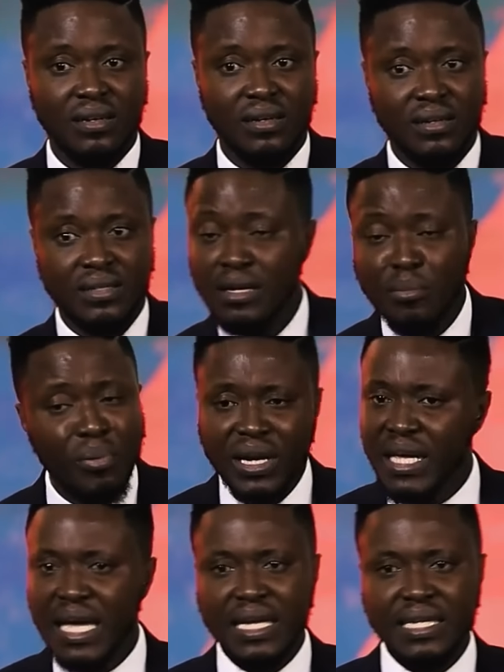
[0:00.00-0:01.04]
They are not born
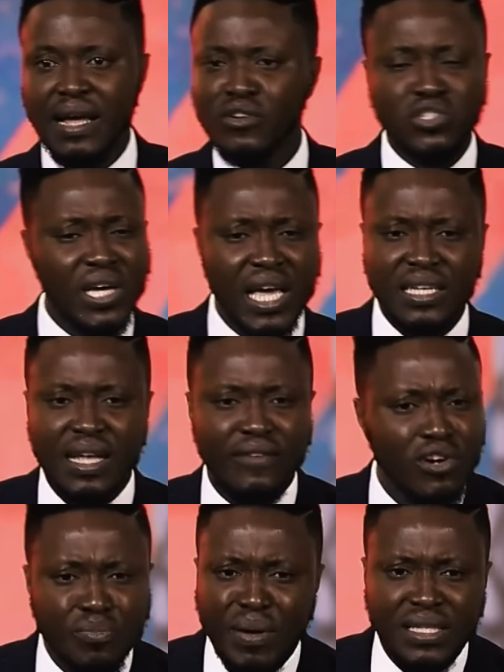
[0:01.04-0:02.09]
again. They have not changed. They have not
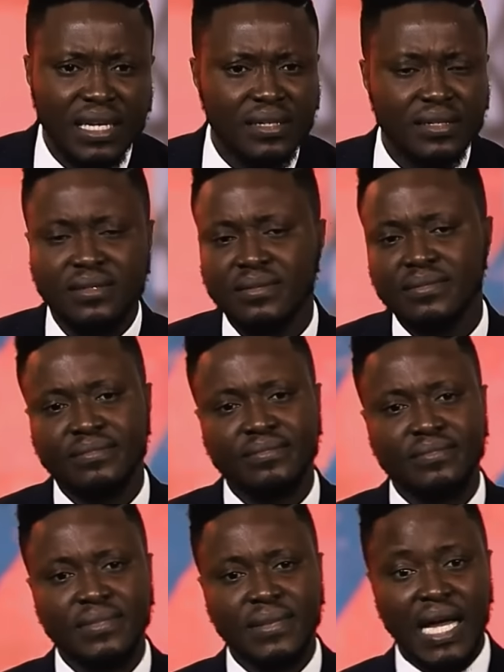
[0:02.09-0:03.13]
repented.
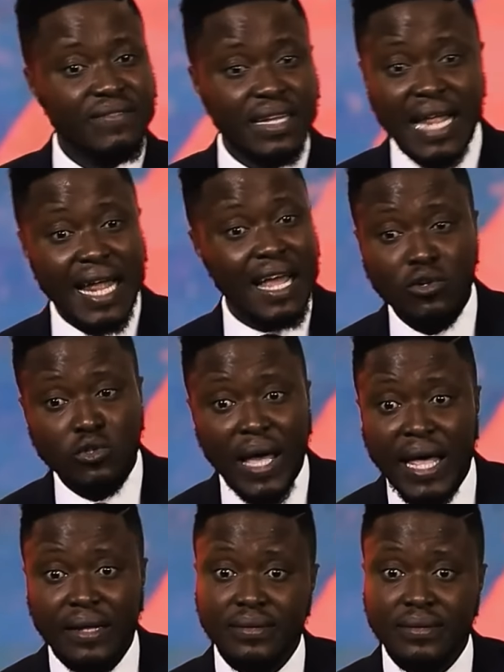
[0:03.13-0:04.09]
And if they die, they are going to hell.